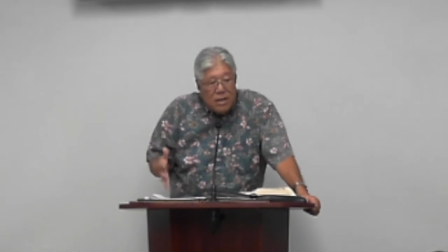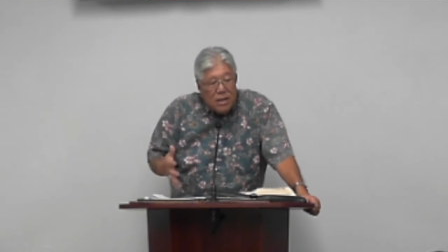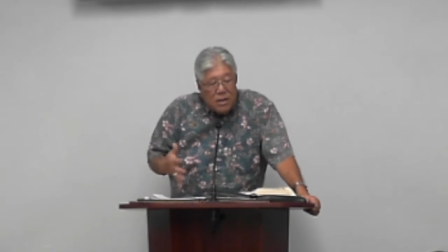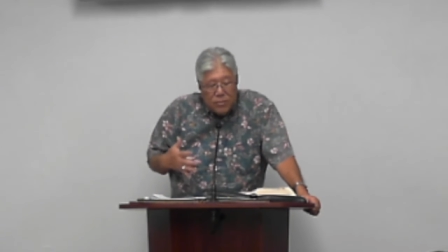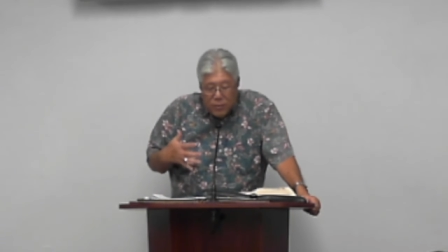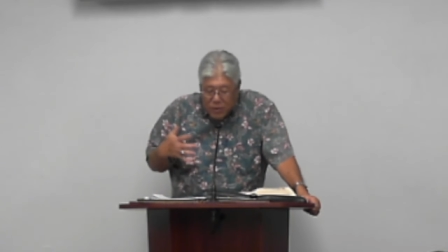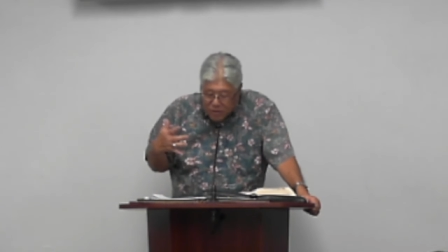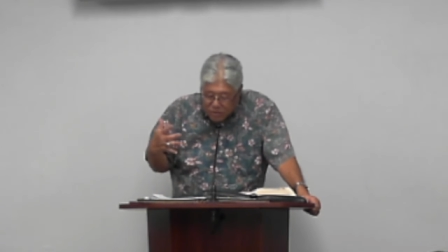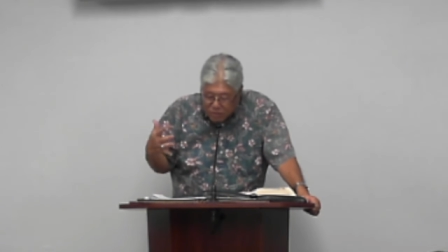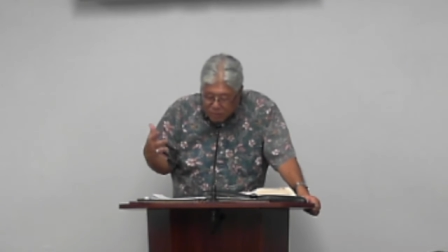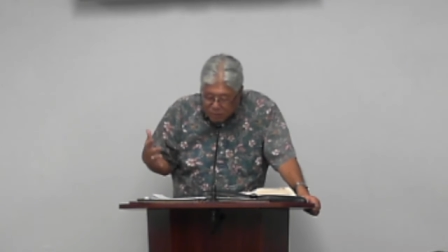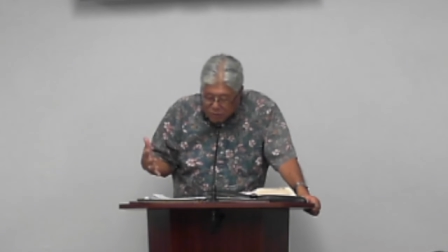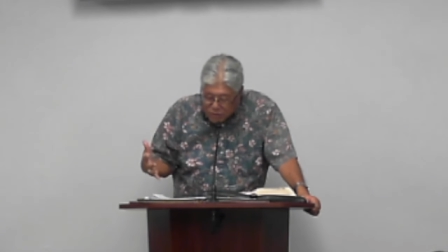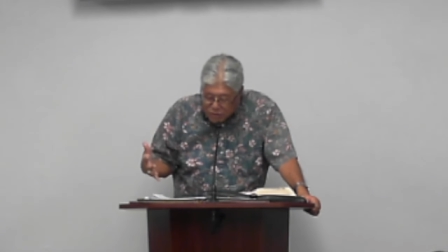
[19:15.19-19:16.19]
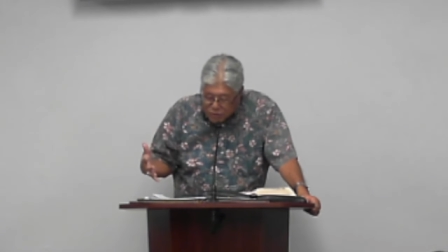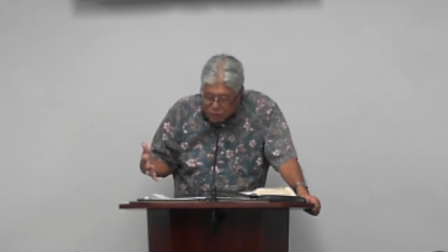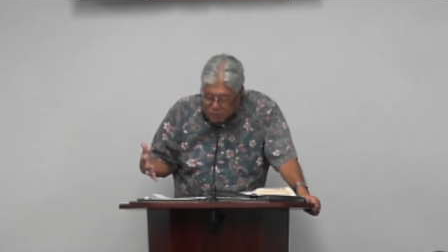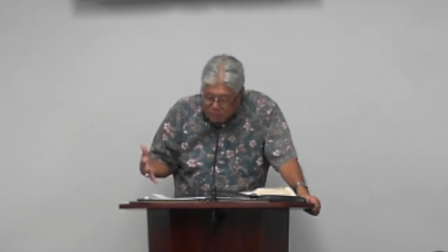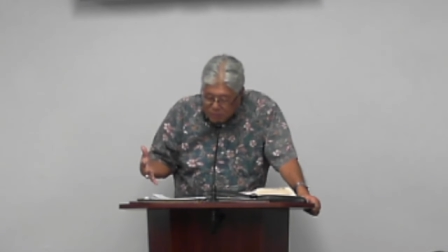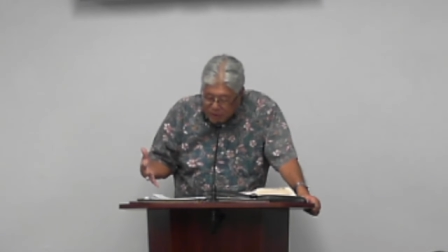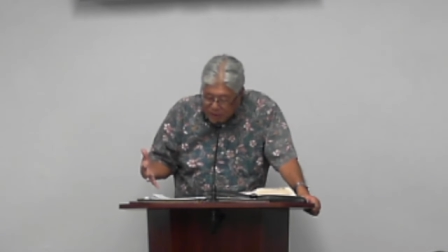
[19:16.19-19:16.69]
that we ought to pursue
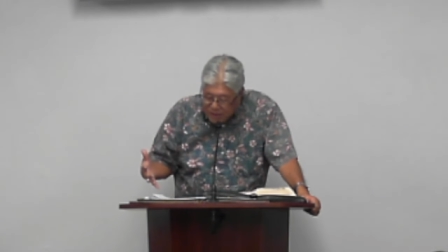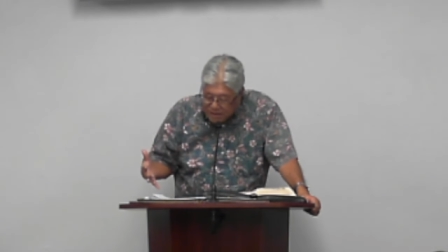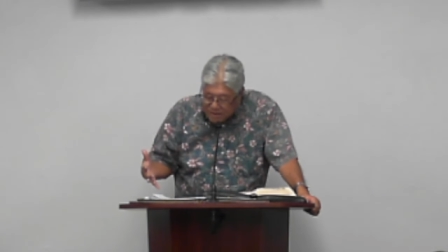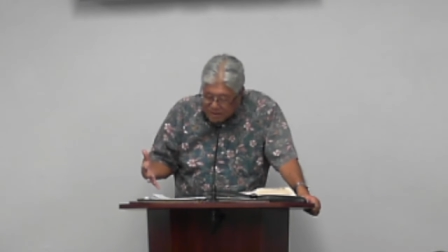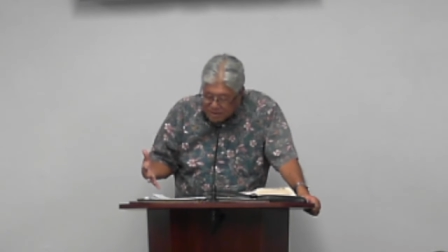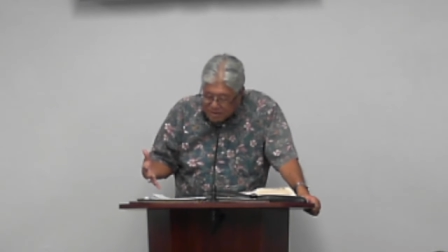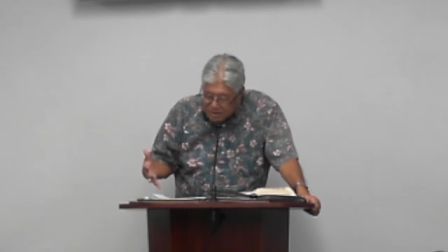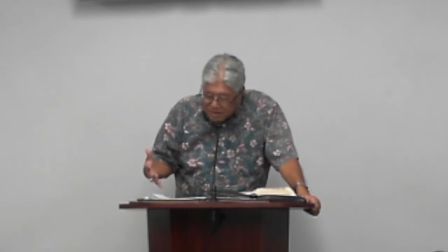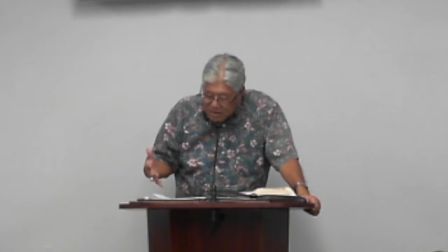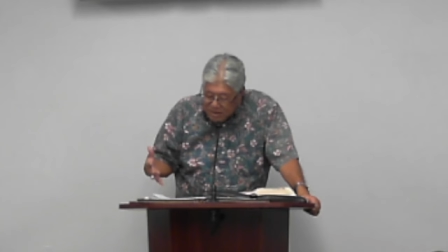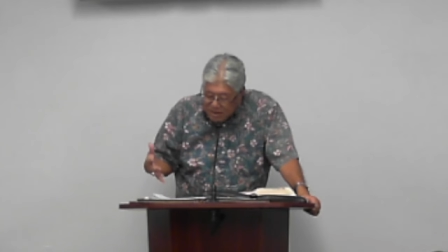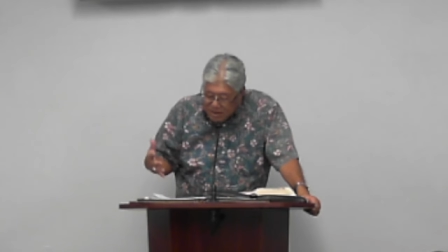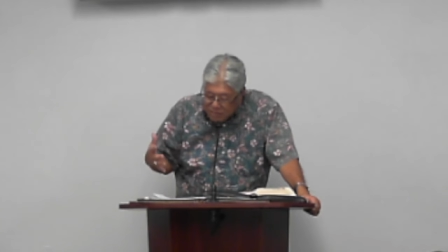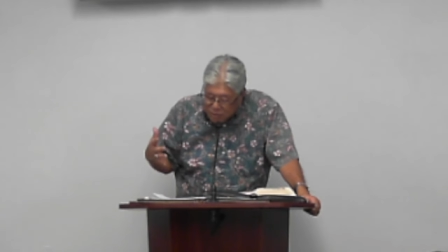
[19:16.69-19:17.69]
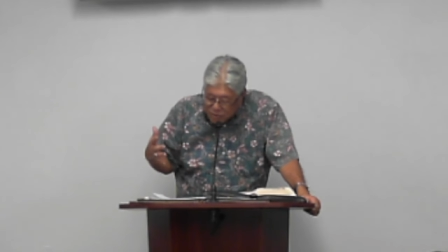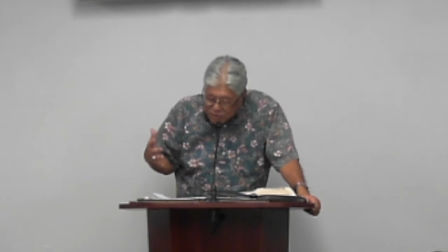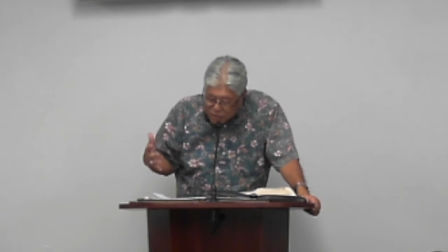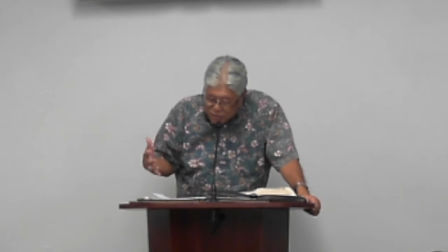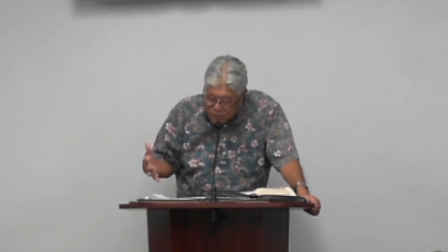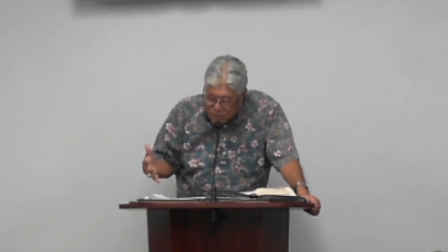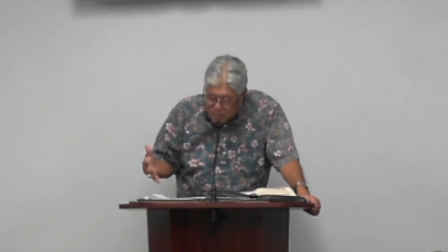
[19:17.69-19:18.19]
peace,
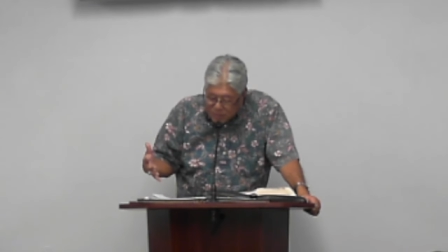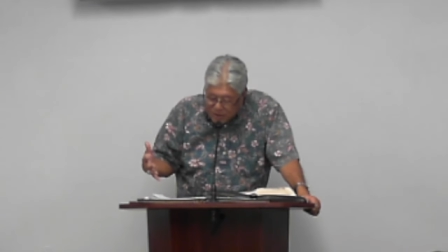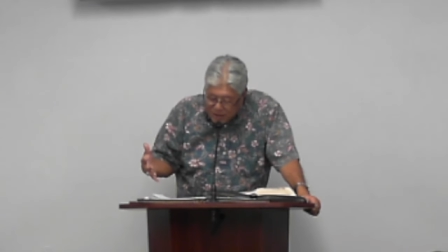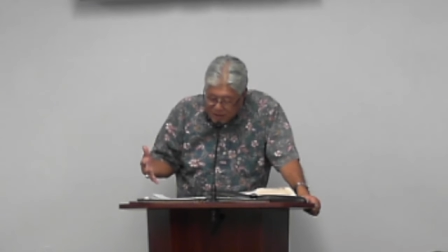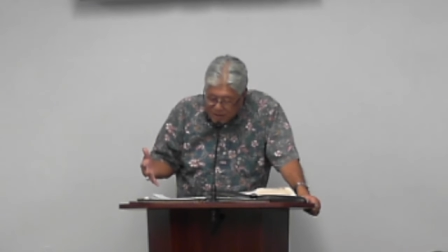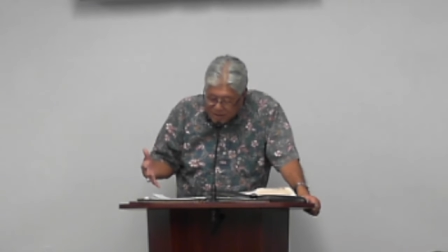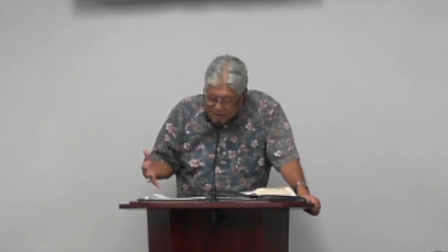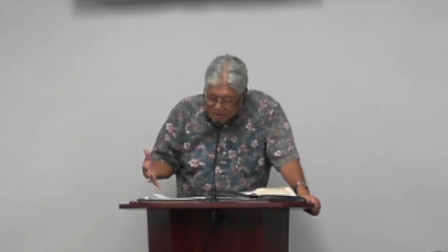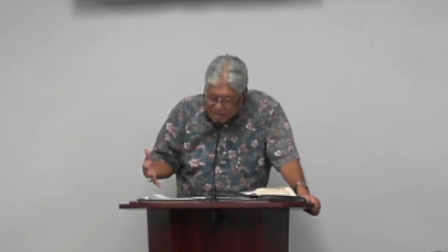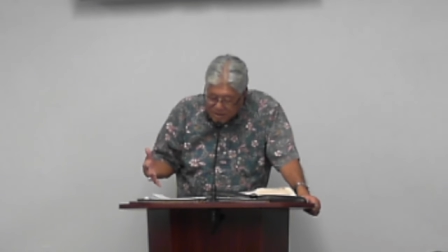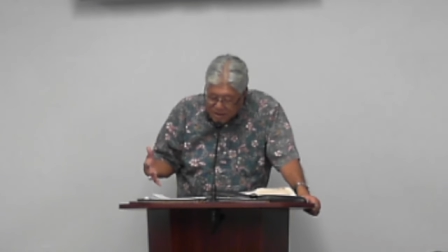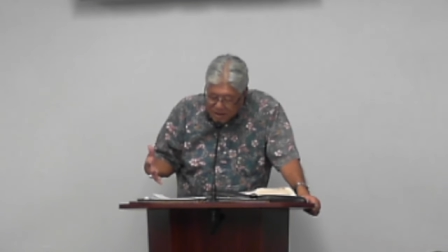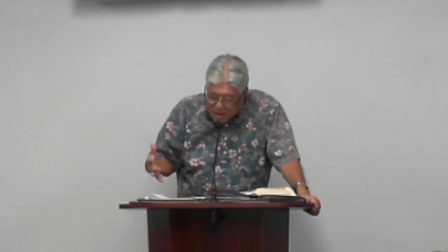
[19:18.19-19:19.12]
pursue peace,